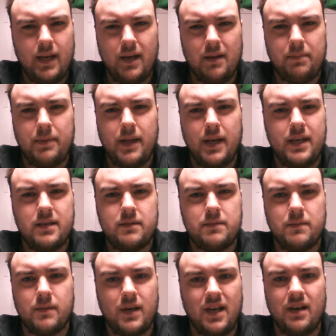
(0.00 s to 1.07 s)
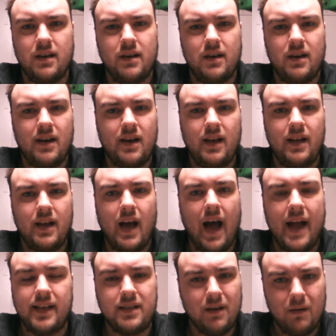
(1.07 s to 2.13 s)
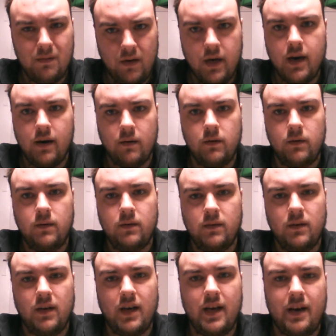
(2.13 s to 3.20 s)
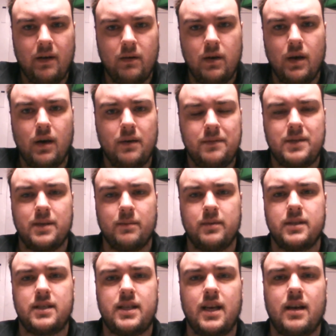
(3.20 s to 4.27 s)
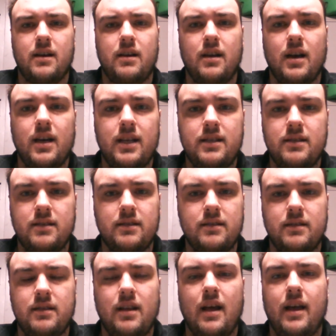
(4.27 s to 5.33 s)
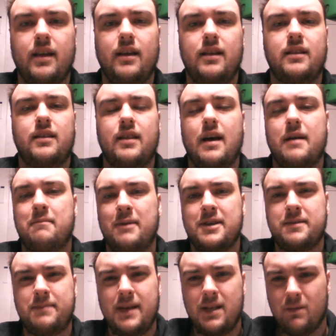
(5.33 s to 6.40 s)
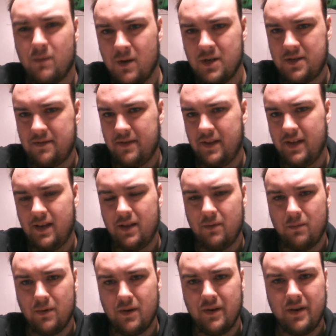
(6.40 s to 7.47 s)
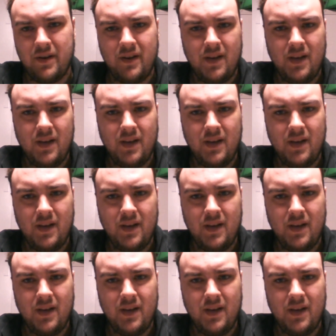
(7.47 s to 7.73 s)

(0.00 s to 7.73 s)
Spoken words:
in a place where I don't know. I don't know if someone's dead or not, and that must be the worst feeling in the world.